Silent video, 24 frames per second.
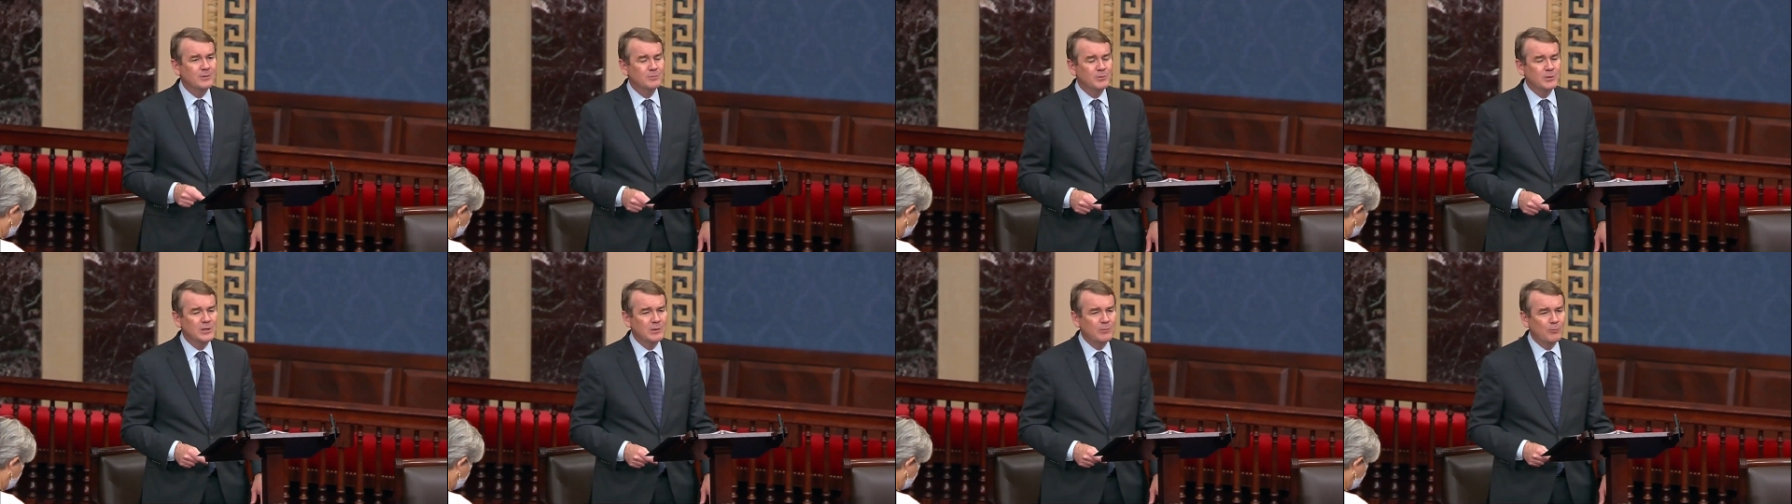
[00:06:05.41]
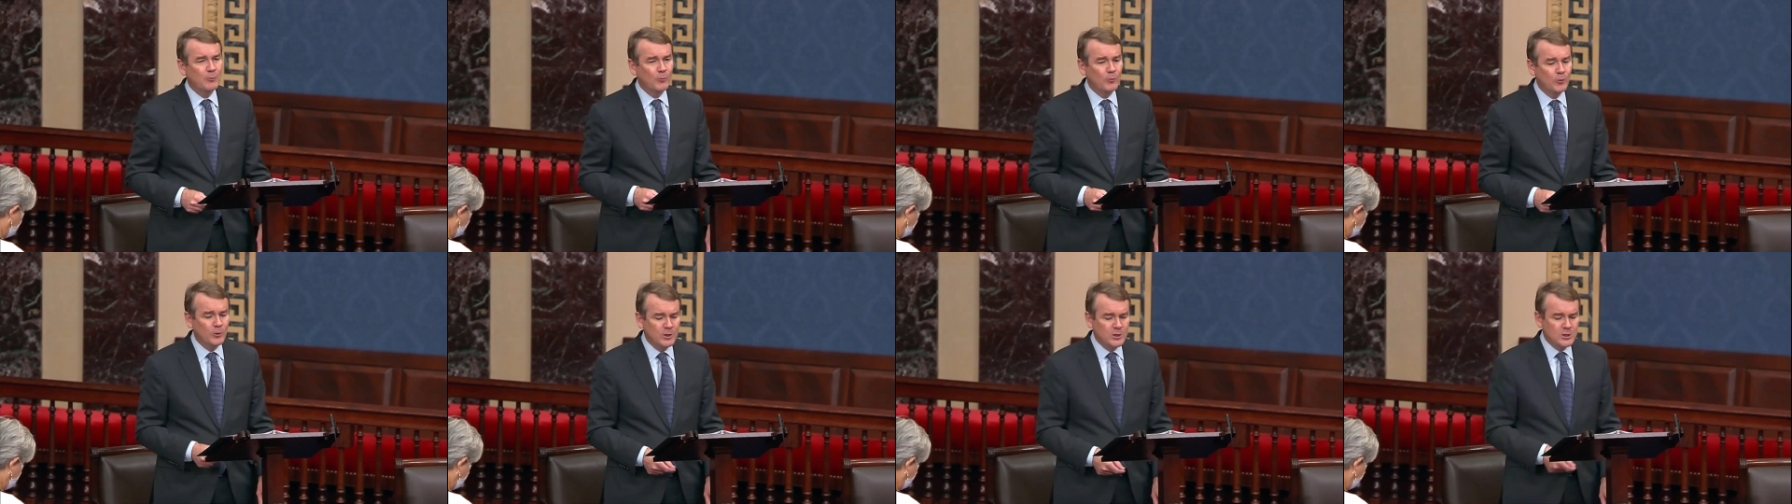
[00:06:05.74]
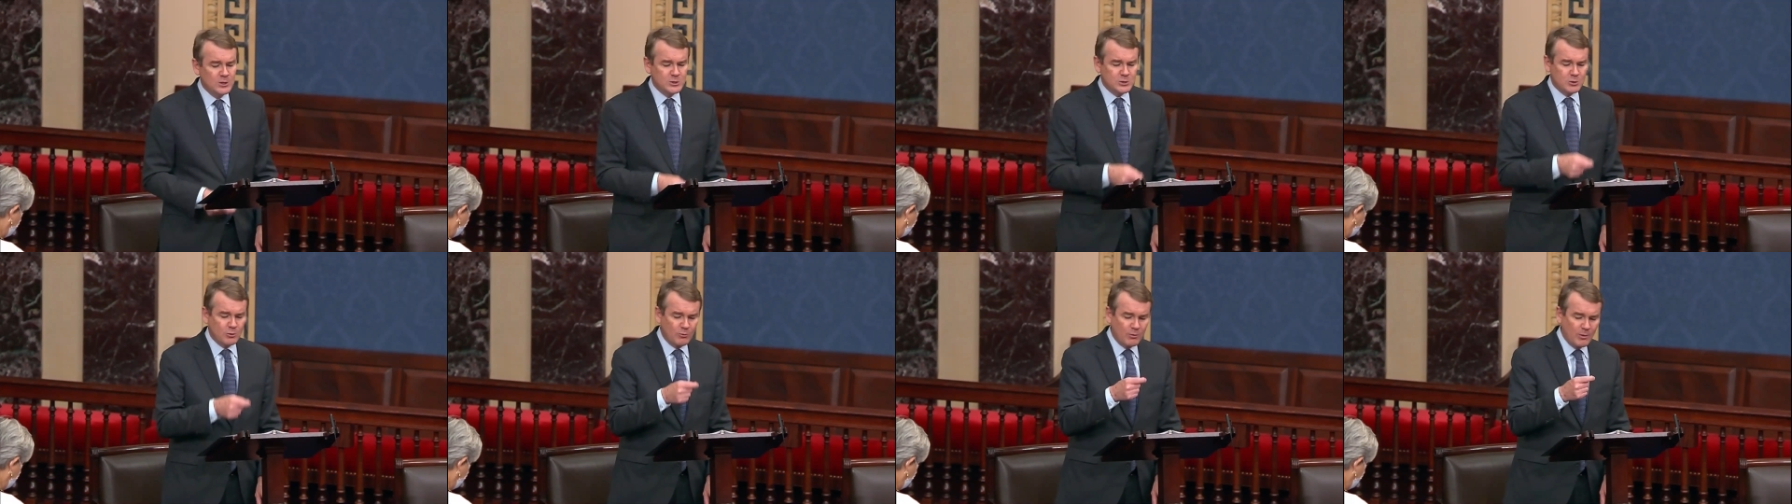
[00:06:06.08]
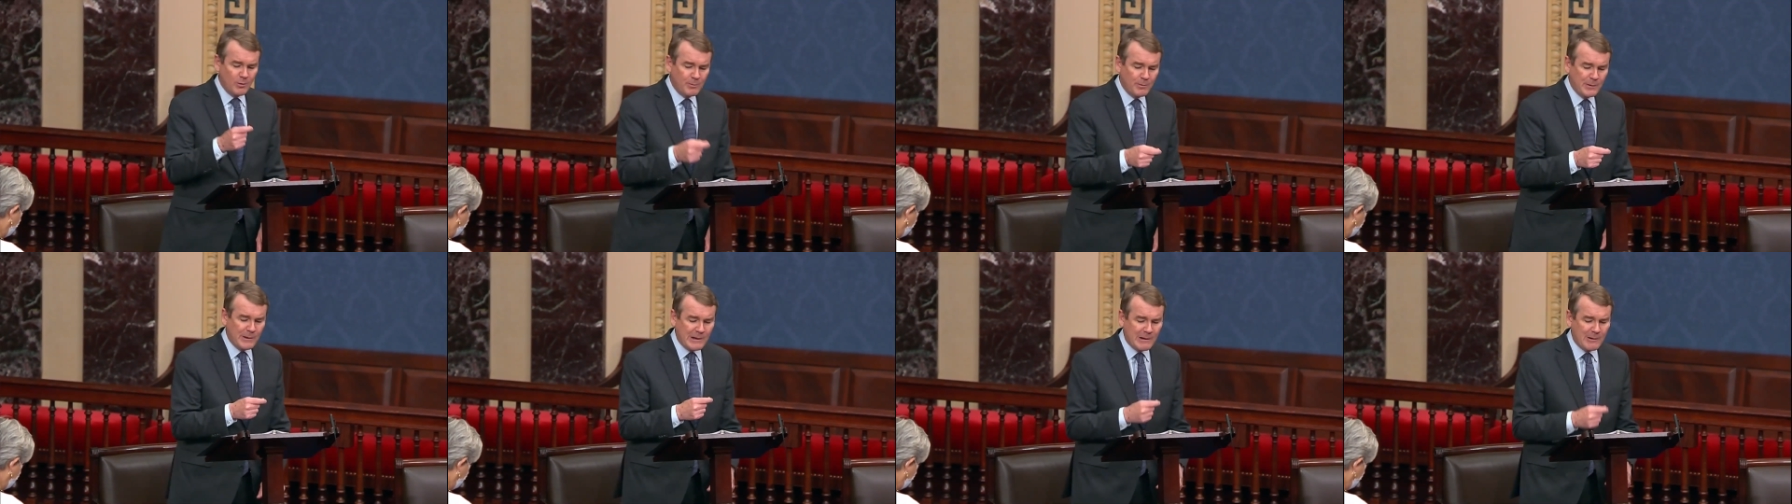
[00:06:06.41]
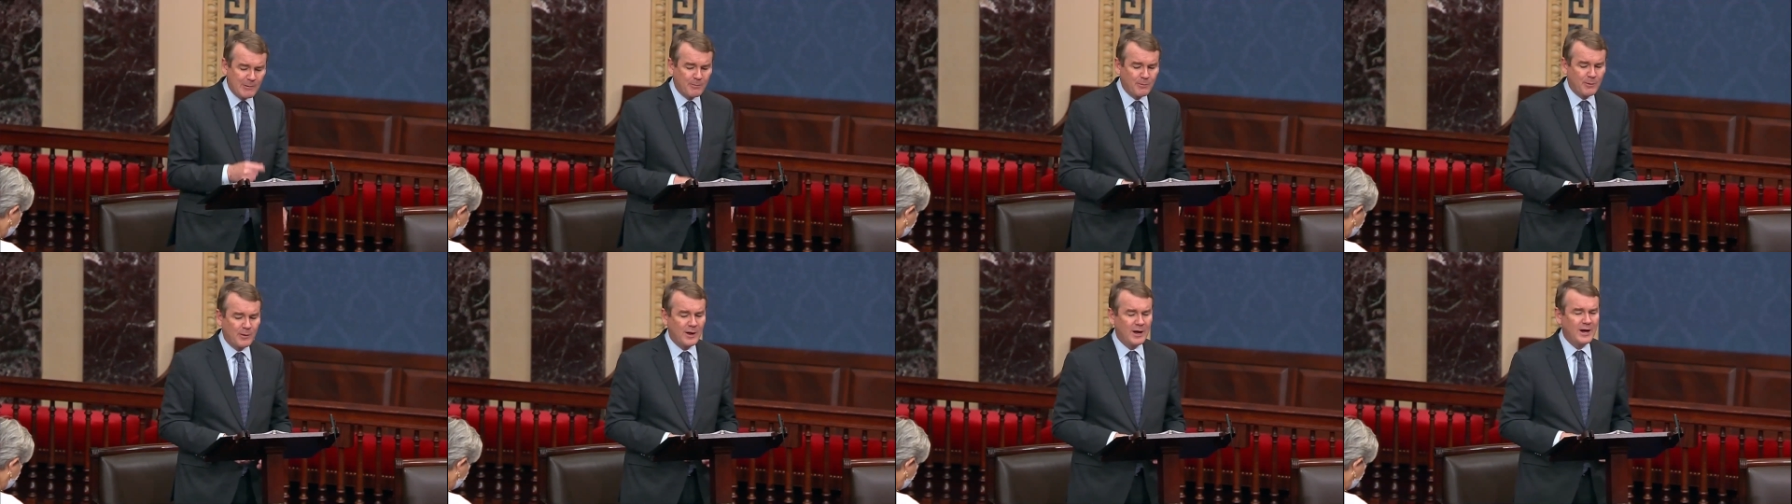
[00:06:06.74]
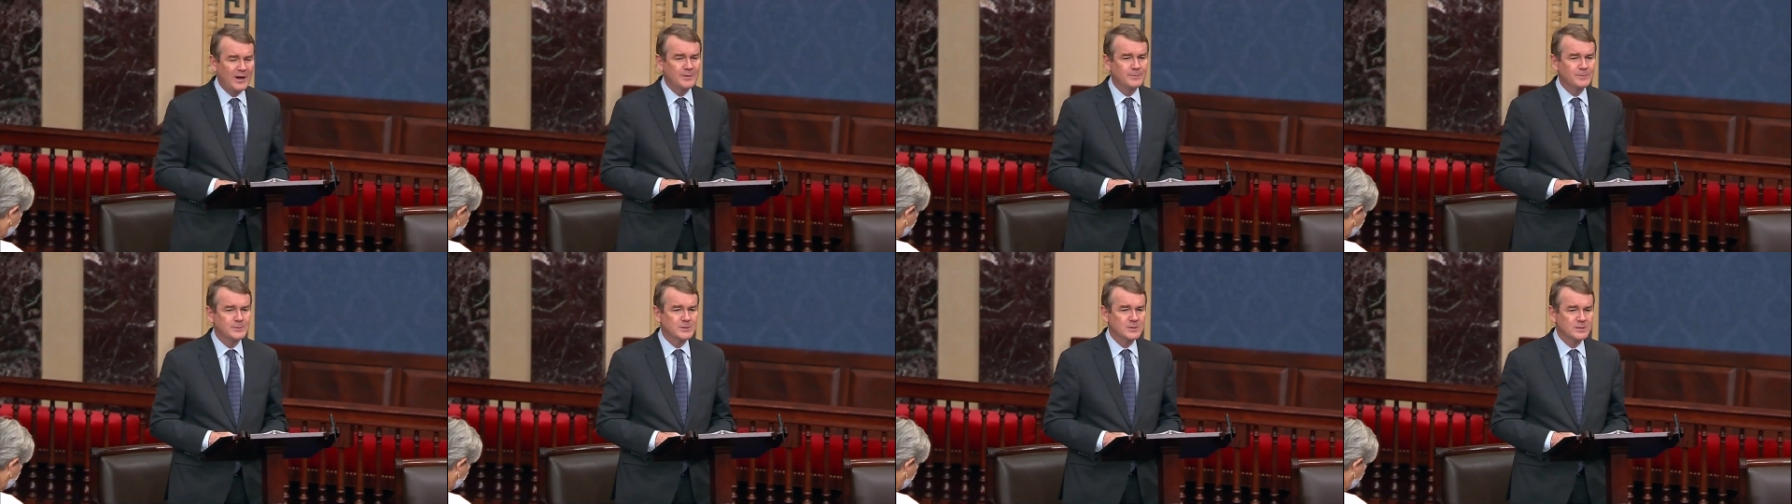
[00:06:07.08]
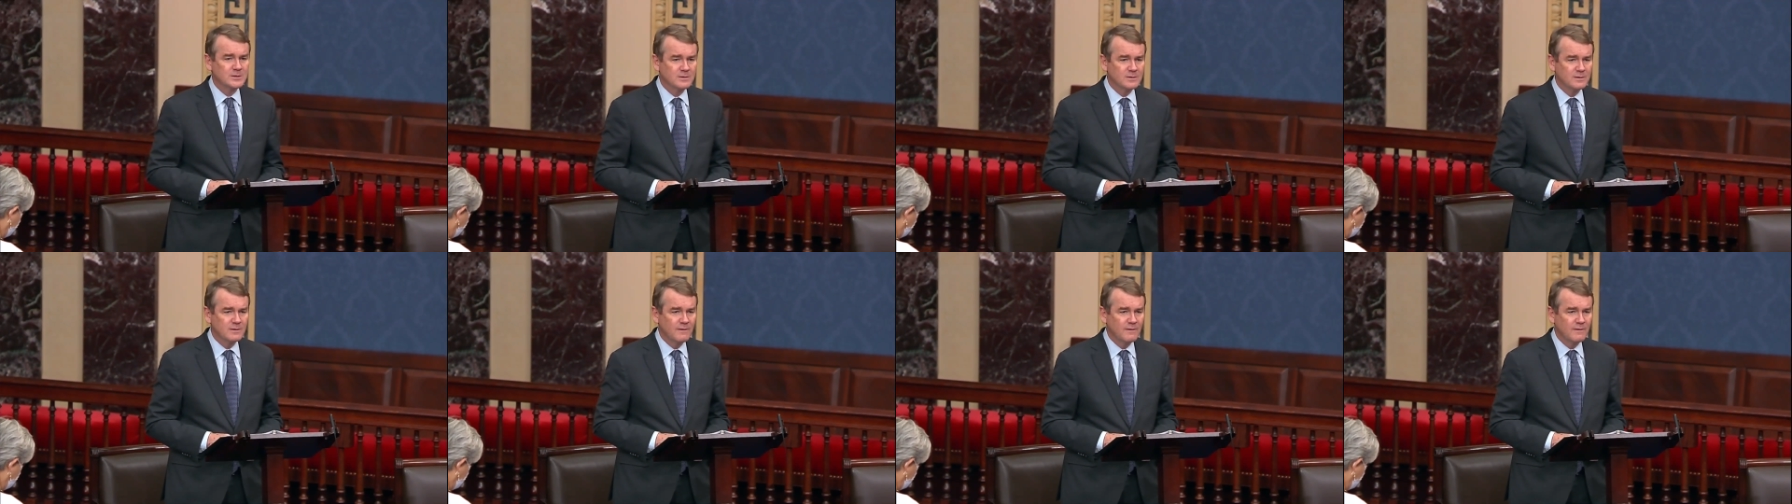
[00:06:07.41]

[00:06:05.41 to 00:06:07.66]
people to repair pipes,